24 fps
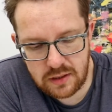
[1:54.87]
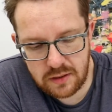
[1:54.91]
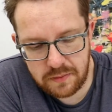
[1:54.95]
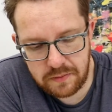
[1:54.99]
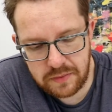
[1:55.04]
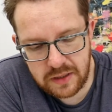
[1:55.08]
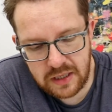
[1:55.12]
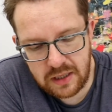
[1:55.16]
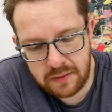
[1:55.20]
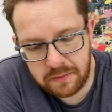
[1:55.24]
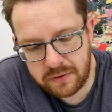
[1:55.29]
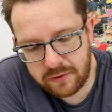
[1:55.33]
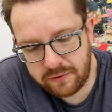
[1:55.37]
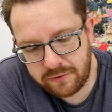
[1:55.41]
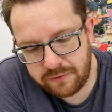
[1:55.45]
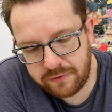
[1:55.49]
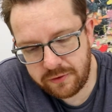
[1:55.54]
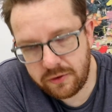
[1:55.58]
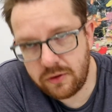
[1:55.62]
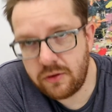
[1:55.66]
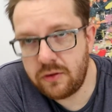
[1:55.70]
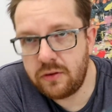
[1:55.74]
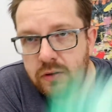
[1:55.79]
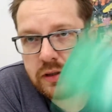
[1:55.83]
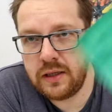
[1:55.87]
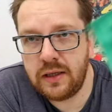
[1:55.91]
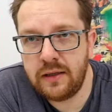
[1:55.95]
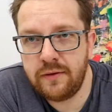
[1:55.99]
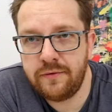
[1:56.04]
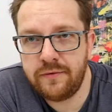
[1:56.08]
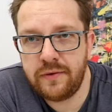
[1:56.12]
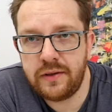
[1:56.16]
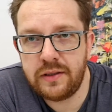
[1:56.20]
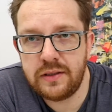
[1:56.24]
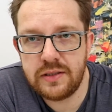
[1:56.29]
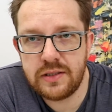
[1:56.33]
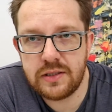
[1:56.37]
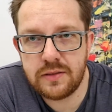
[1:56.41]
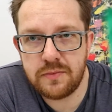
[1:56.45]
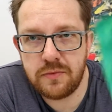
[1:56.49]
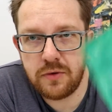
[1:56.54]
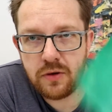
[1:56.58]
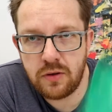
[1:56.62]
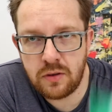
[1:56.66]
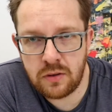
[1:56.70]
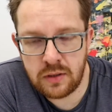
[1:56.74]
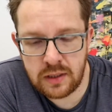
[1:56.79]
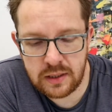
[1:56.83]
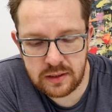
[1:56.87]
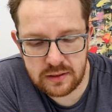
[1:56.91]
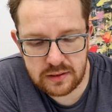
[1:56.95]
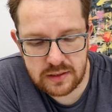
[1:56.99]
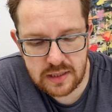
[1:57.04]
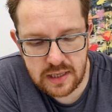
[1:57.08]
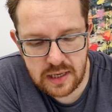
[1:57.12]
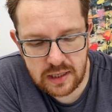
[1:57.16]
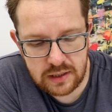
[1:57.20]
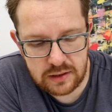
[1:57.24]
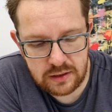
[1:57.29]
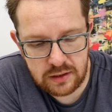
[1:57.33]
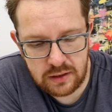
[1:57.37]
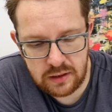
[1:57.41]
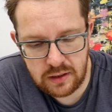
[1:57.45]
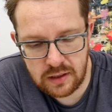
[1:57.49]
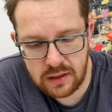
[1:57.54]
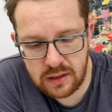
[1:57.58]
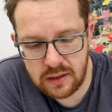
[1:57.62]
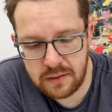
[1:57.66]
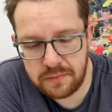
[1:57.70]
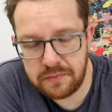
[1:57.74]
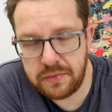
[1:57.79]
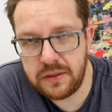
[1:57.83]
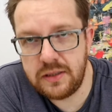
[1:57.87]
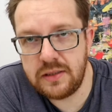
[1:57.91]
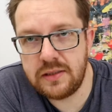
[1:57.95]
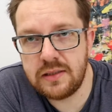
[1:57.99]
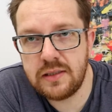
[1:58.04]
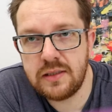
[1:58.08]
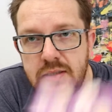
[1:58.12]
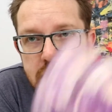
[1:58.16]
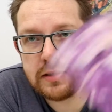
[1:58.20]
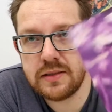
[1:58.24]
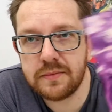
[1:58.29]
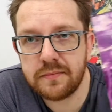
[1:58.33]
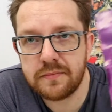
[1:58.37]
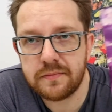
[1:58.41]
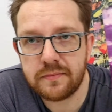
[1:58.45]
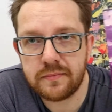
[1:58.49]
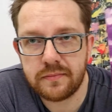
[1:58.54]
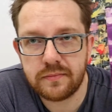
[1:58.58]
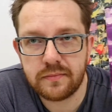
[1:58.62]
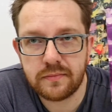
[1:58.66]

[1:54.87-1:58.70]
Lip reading: paper for very small and tiny pieces,